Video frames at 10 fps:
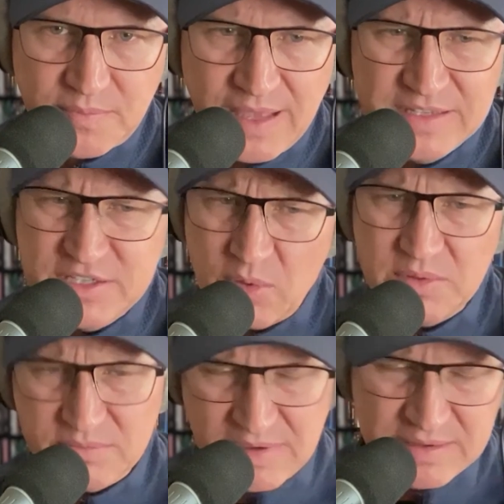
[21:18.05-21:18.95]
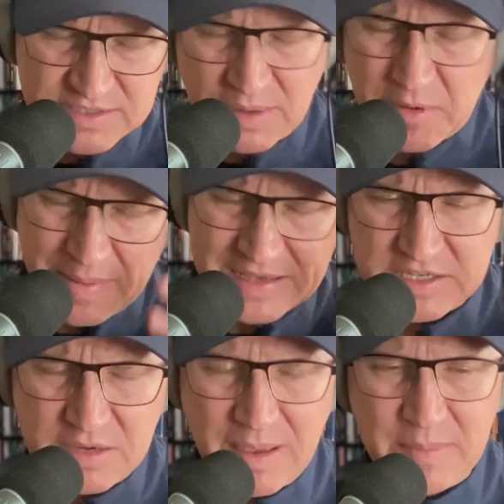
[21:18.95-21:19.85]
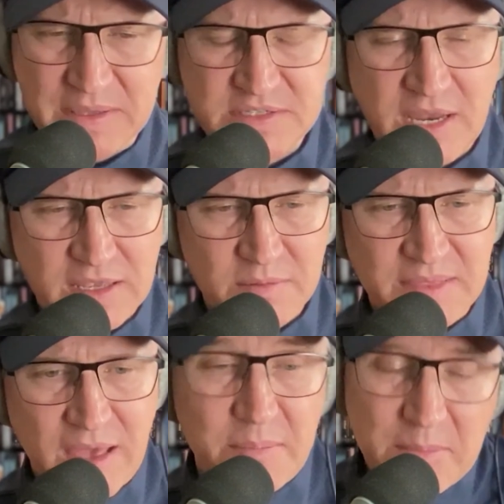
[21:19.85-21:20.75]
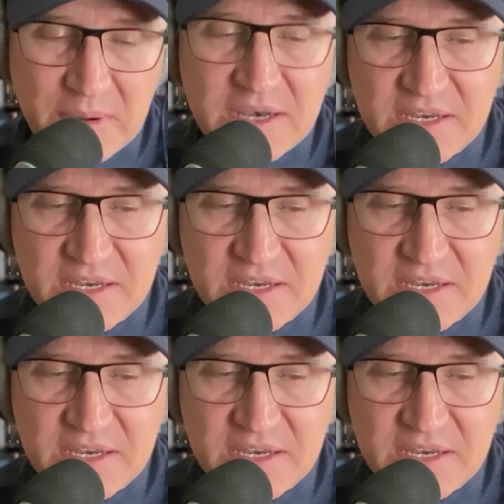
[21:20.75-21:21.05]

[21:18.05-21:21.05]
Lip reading: Right. So in some capacity, maybe it's not going to be that bad, but it is